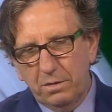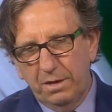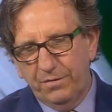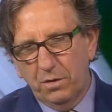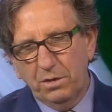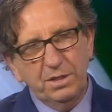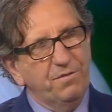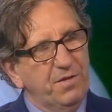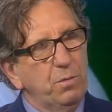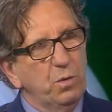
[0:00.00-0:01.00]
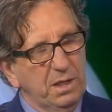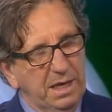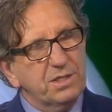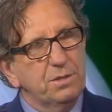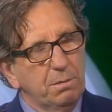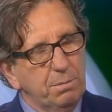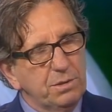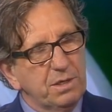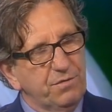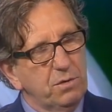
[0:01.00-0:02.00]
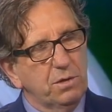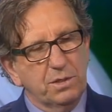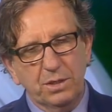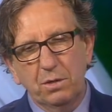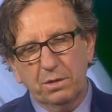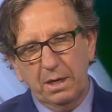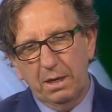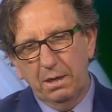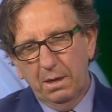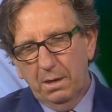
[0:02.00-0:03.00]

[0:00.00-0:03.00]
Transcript: if you're going to defend with less numbers, mm-hmm. if you're going to say, OK,